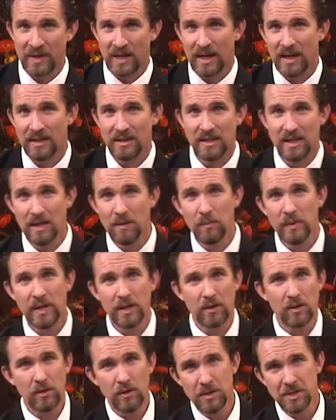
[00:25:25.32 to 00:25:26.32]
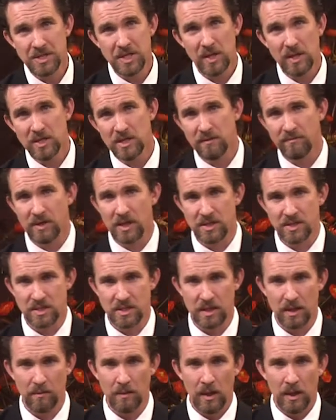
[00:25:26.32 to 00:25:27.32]
And then we encourage each of us
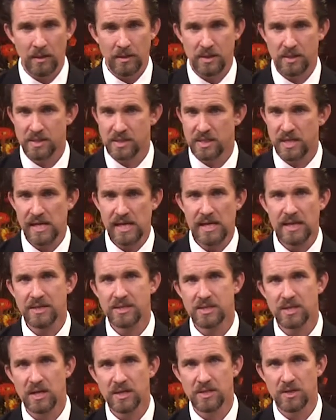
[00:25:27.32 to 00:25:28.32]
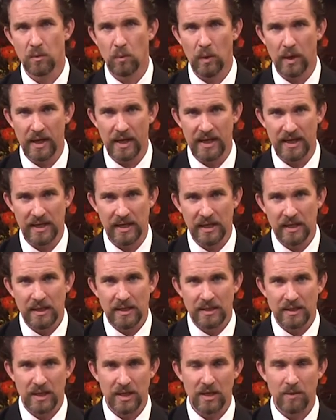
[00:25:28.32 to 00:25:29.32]
to sing in such a way
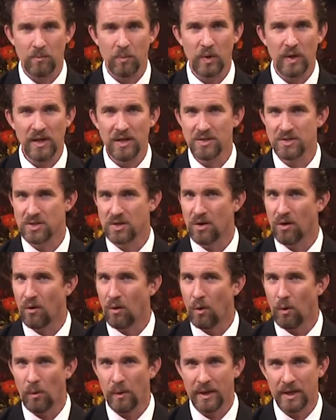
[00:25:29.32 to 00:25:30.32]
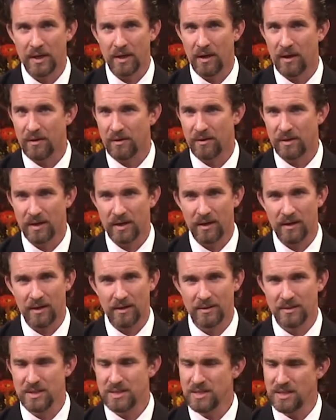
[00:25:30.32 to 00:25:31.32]
that it brings glory and honor to
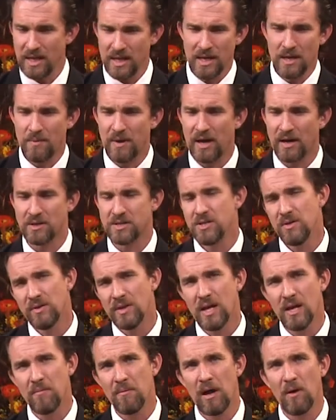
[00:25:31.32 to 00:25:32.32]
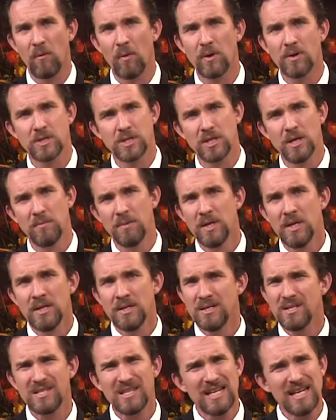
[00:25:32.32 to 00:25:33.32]
God. Just think about it. As you think about worship,
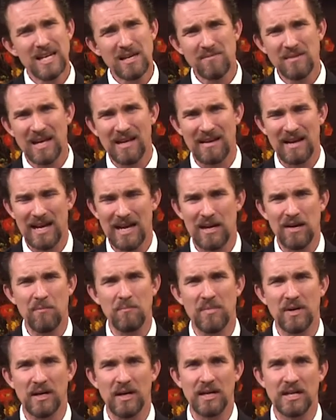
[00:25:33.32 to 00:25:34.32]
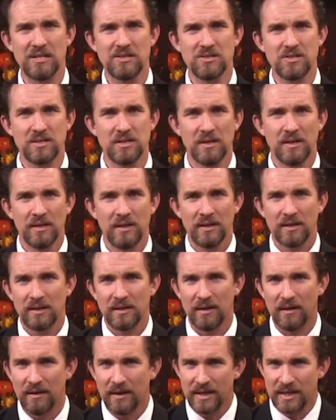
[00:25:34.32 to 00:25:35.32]
just think about how much
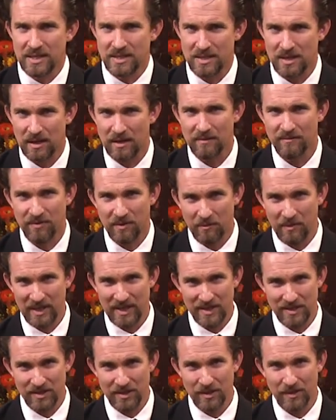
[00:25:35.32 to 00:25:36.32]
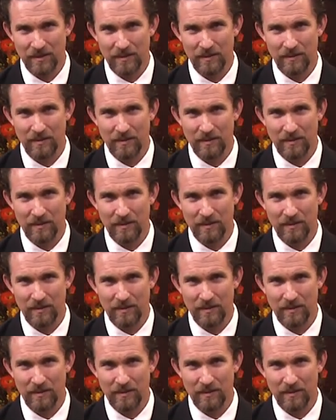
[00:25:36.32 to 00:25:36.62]
God has done for me and you.